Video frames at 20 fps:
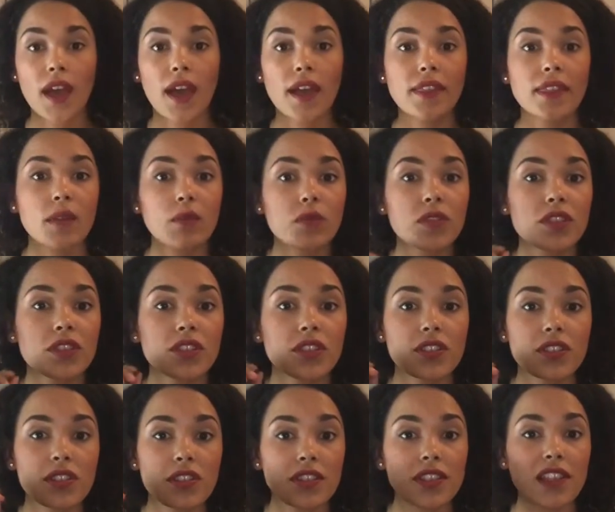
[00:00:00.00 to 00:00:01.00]
And then with
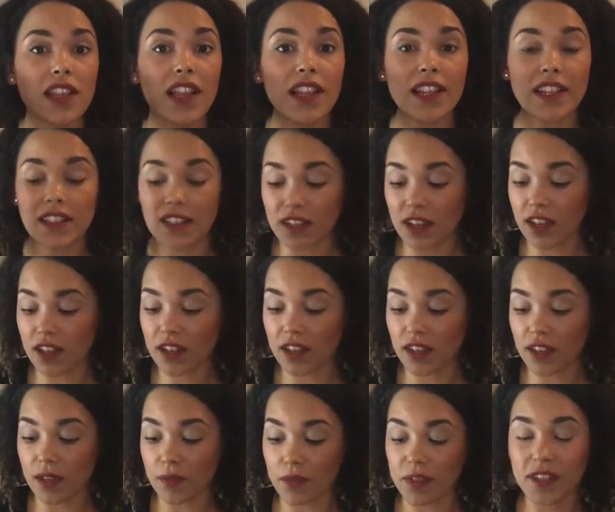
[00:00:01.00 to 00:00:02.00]
just a slightly
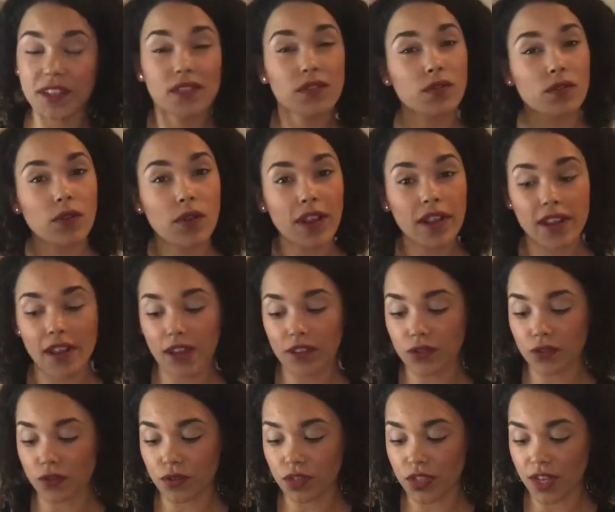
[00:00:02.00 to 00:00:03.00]
darker but still quite
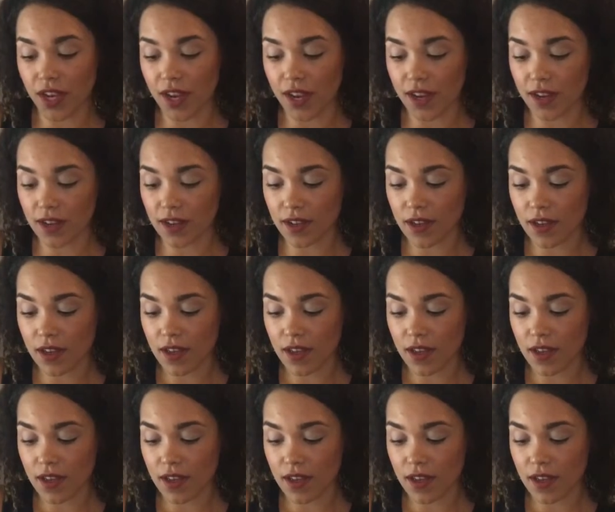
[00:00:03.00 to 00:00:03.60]
natural shade,